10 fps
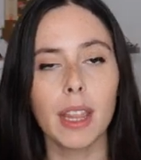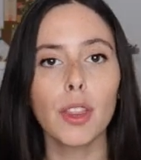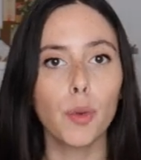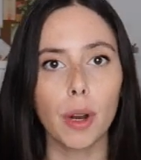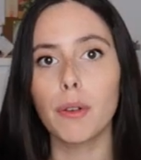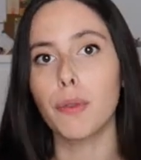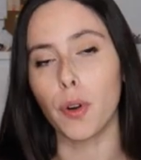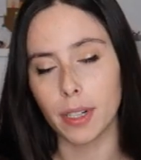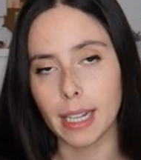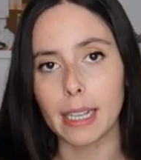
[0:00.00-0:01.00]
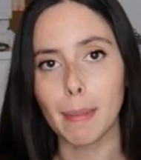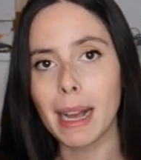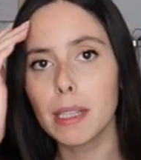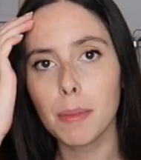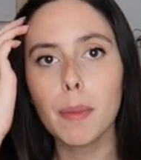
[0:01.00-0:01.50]
3 to 4 days,
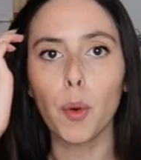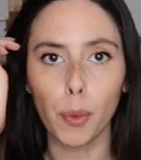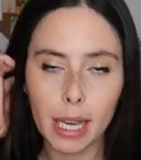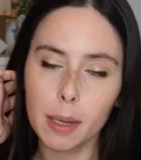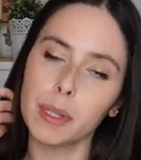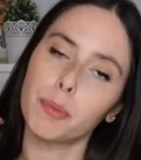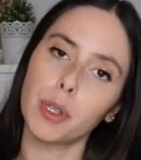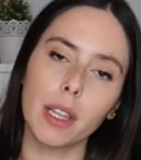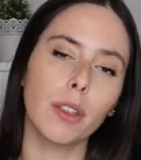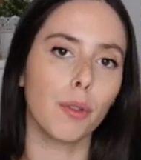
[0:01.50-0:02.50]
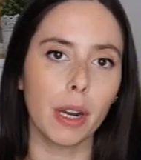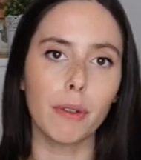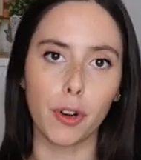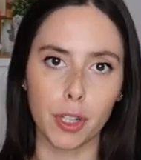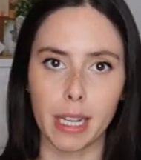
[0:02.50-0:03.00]
maximum a week, but within 3 to
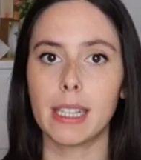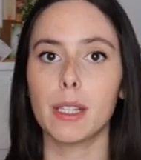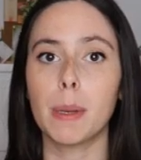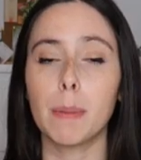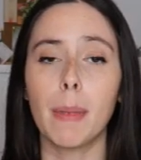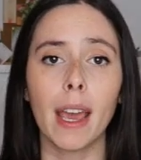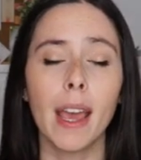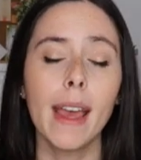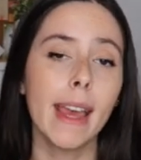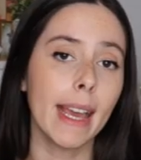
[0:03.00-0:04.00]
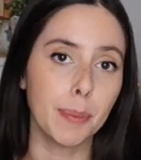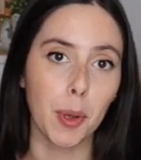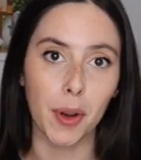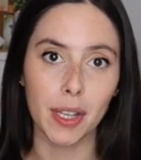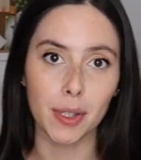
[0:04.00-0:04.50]
4 days has been my
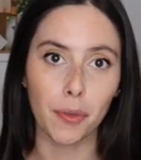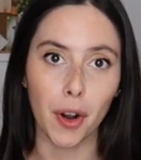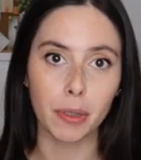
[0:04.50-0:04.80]
experience so far.